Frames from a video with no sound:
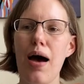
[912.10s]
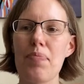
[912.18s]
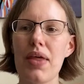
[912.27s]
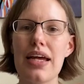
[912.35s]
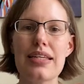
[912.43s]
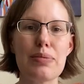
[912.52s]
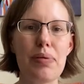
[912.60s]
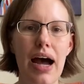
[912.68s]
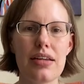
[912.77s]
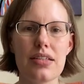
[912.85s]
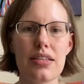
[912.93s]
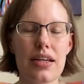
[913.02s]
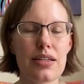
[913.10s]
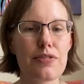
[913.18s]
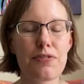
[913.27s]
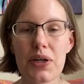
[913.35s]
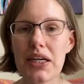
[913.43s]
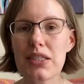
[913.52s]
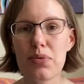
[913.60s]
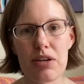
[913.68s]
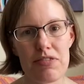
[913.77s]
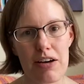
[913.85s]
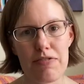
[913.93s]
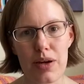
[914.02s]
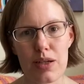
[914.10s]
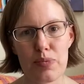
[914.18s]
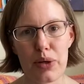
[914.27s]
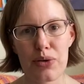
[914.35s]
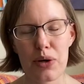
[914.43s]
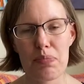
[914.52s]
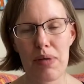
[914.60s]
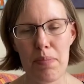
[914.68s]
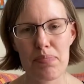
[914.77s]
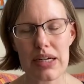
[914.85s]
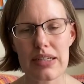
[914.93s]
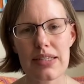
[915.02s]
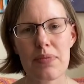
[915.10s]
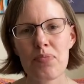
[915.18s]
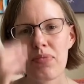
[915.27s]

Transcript: It's a pattern that is free to all of our Facebook group members,